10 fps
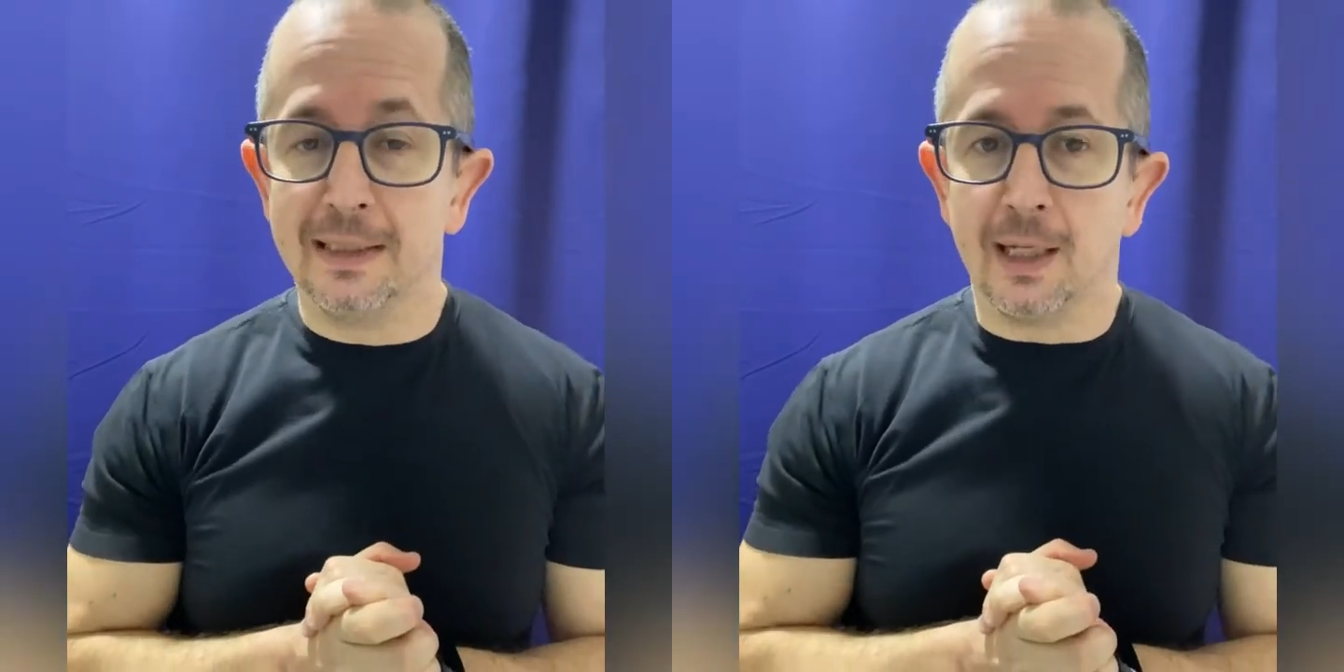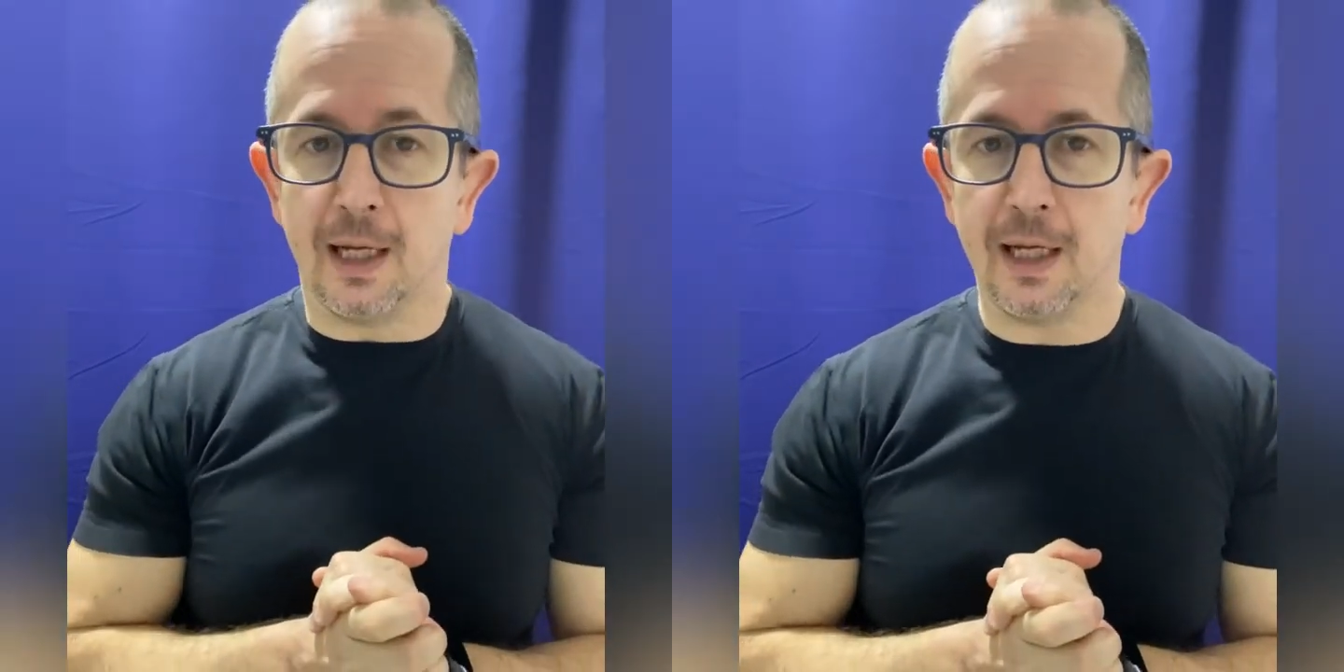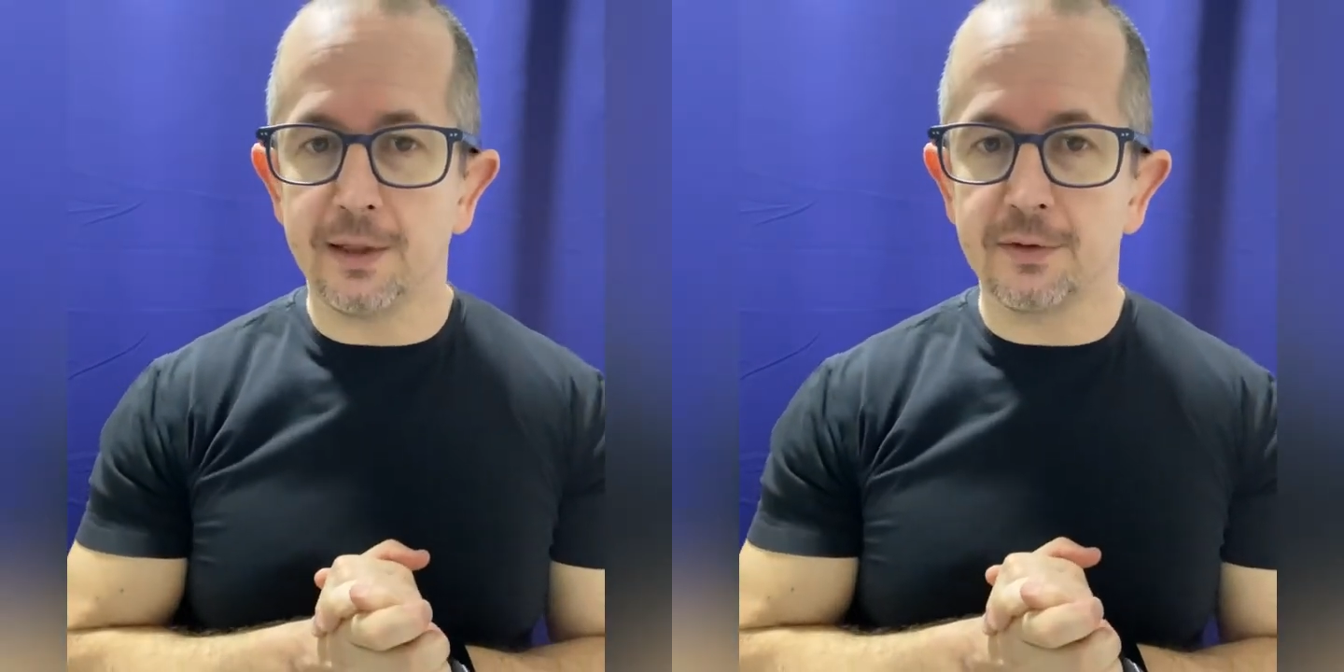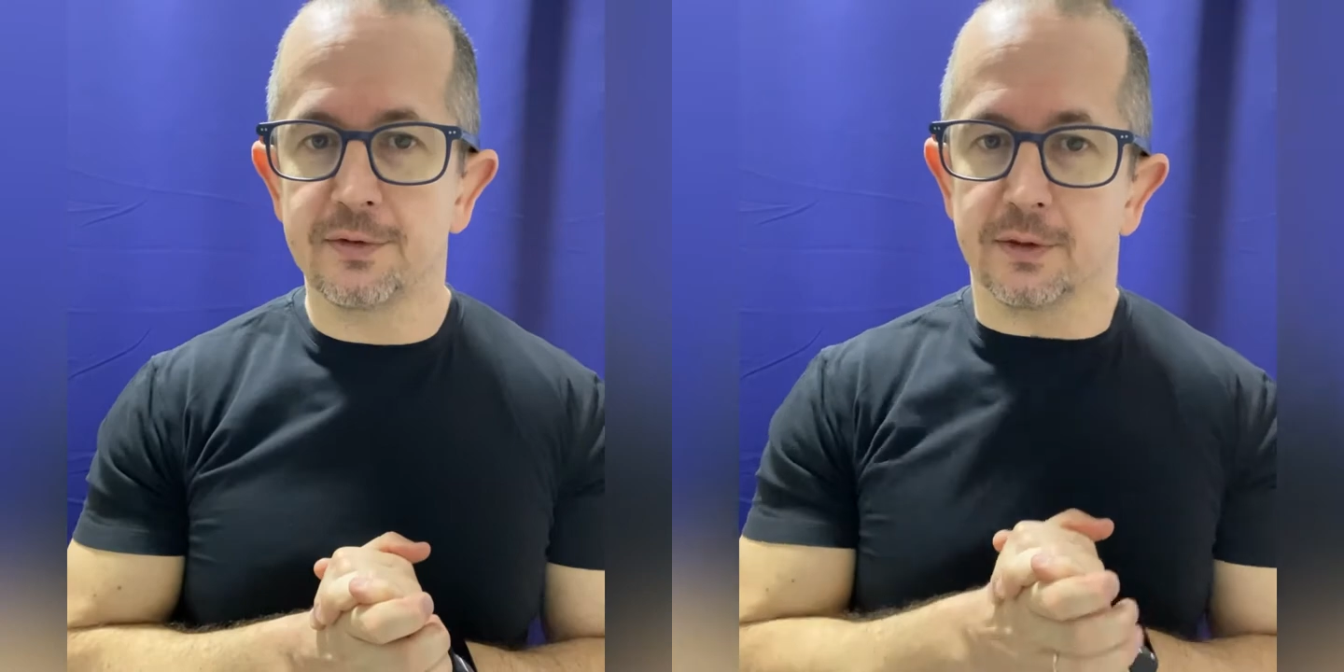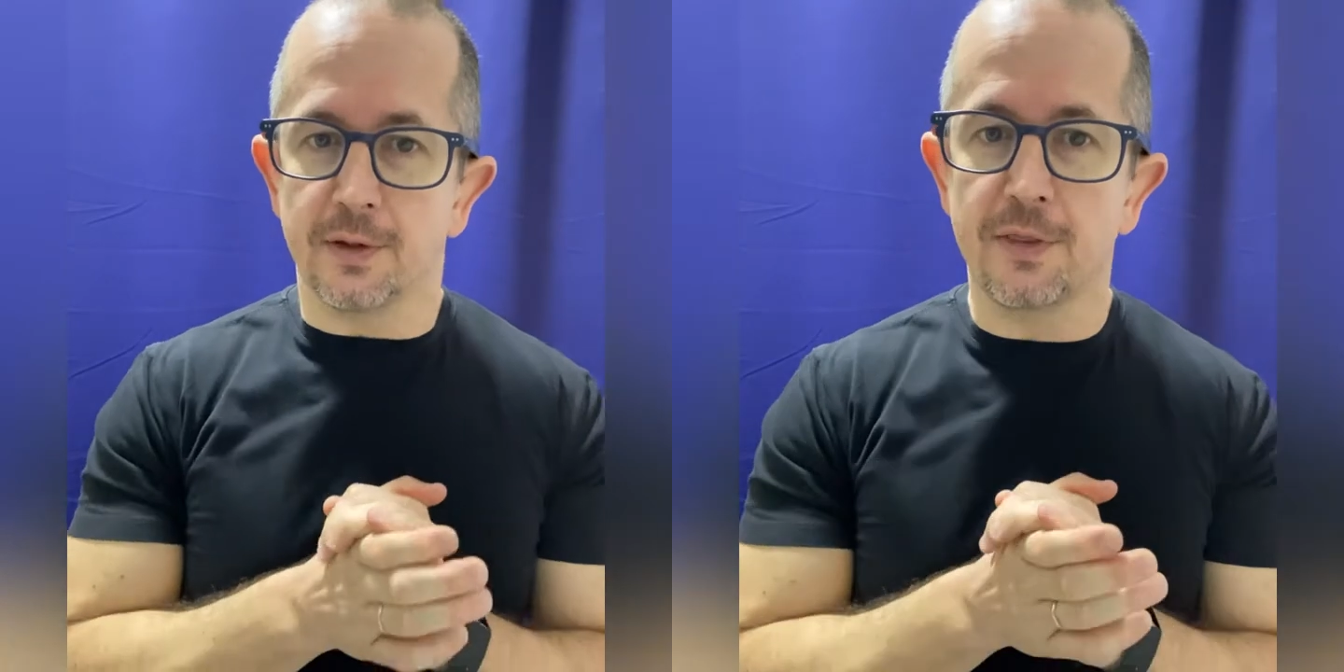and
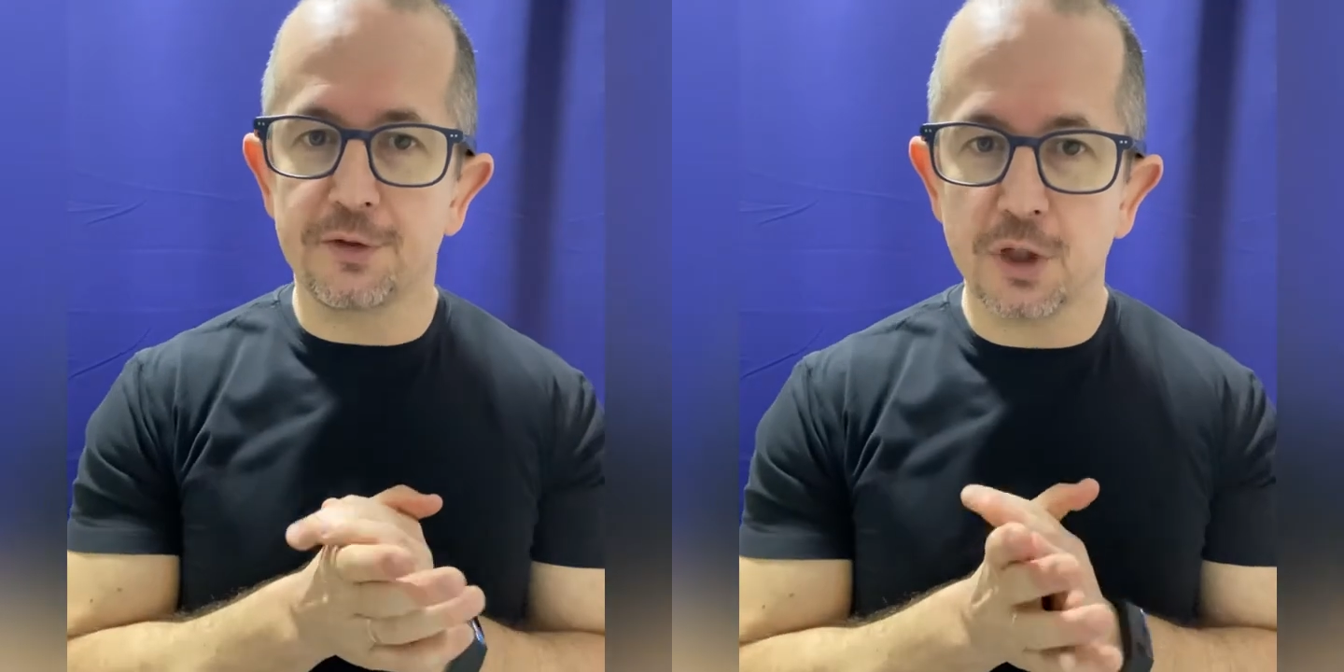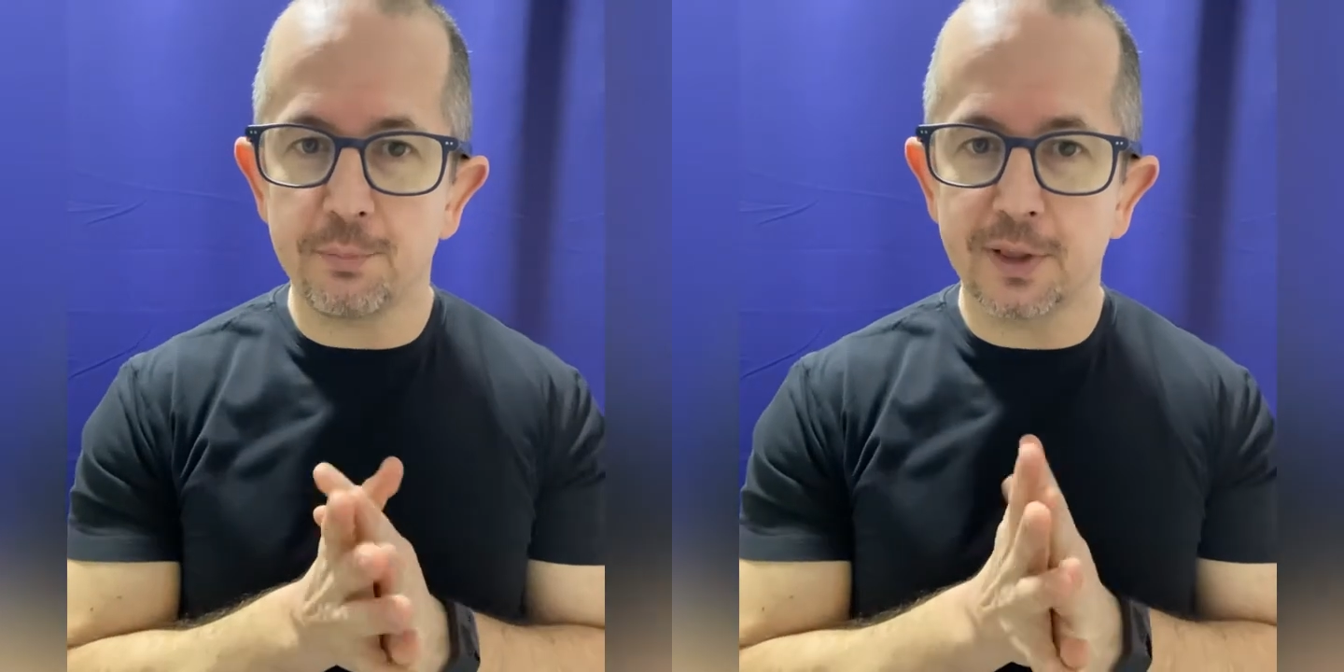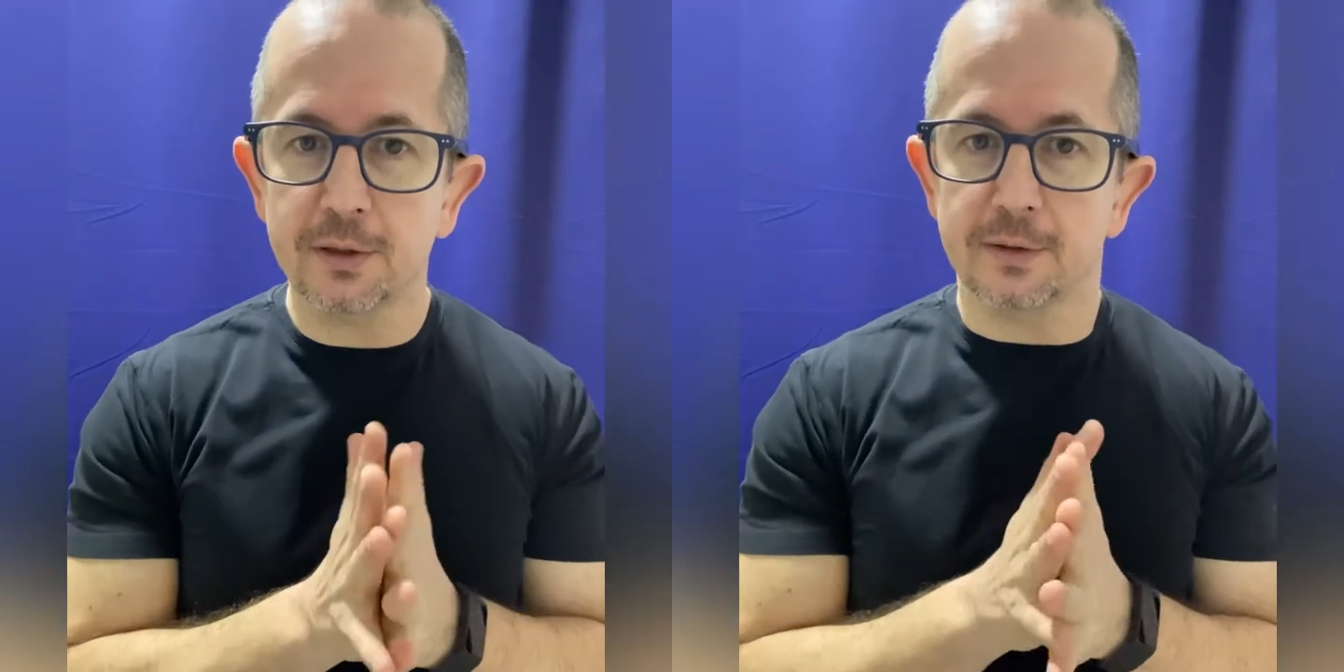the topic